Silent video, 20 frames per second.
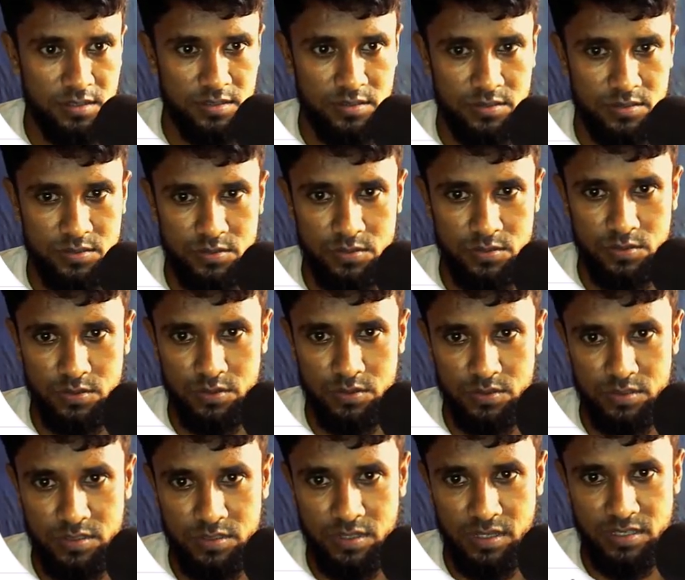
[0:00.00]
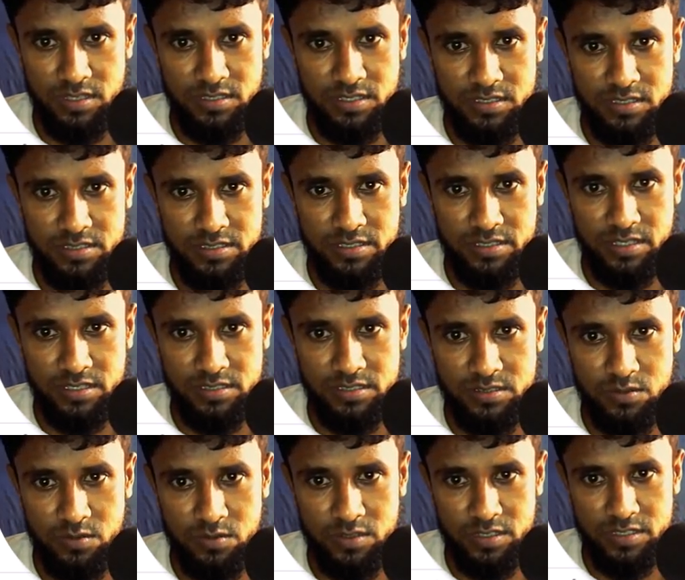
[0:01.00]
So I just change
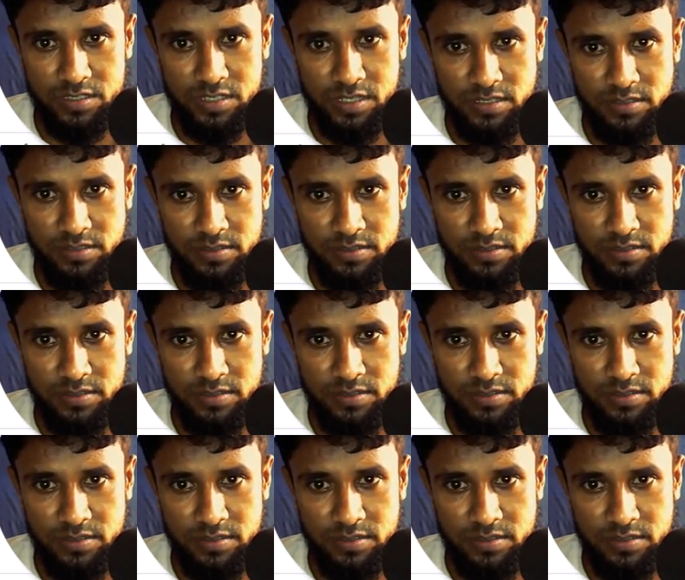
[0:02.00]
location.